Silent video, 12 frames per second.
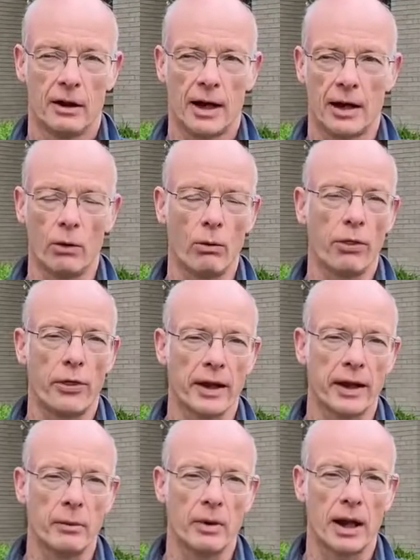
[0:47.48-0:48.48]
I don't
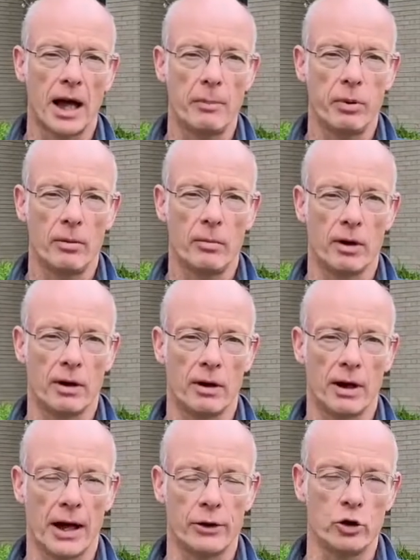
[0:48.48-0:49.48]
think it will happen, but
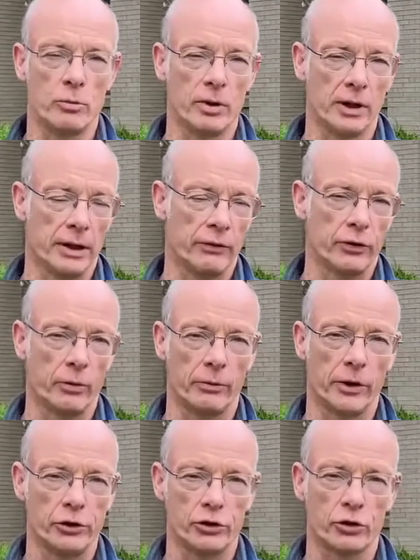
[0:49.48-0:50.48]
I do believe
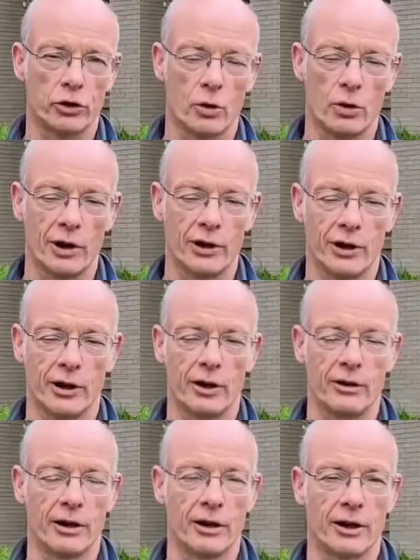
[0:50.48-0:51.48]
something should go on
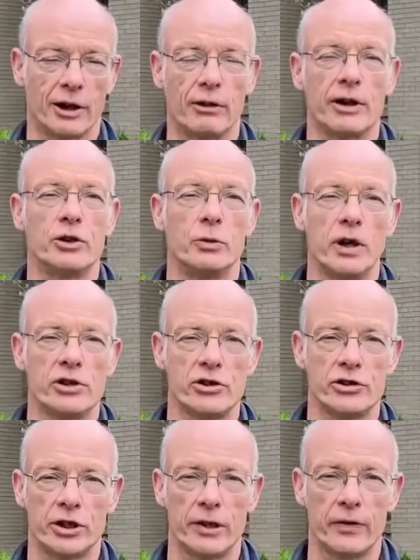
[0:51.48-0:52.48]
your graduation
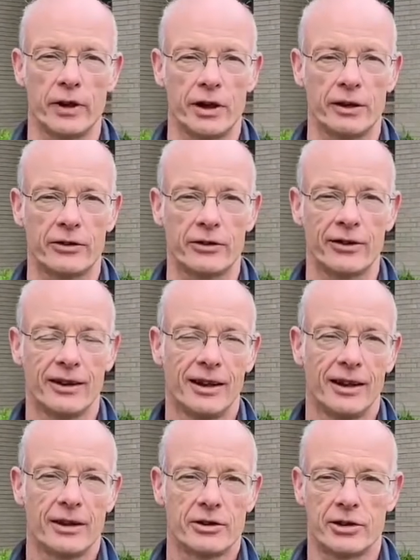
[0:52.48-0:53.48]
certificates
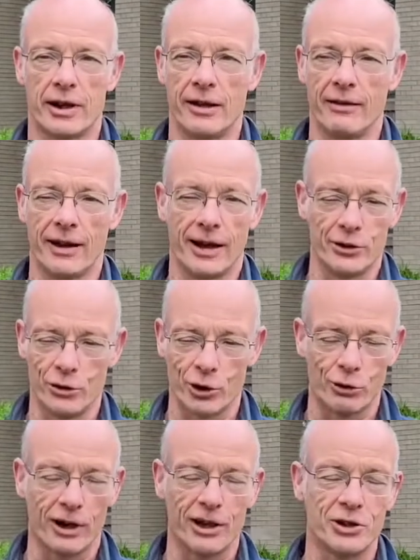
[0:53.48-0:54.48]
saying that you
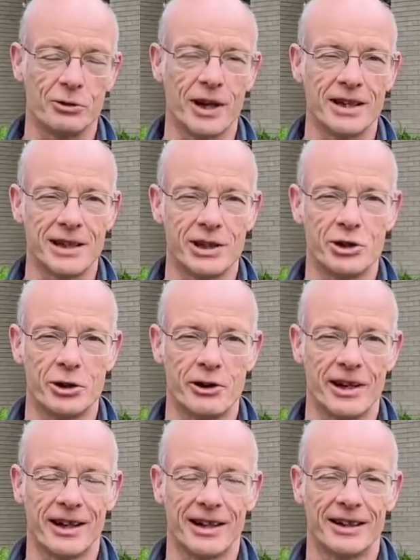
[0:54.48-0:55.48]
graduated
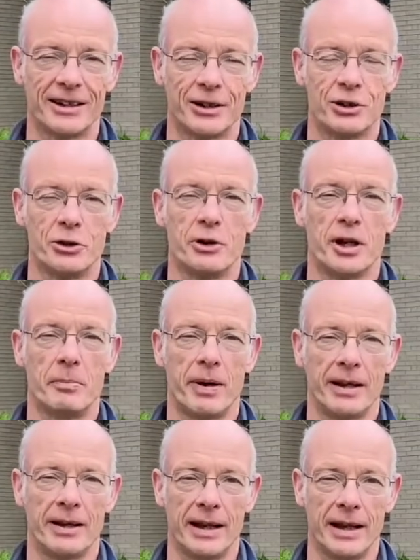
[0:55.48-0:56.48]
during a
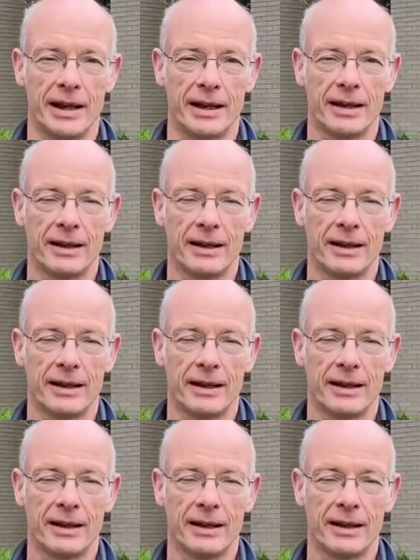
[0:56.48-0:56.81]
pandemic.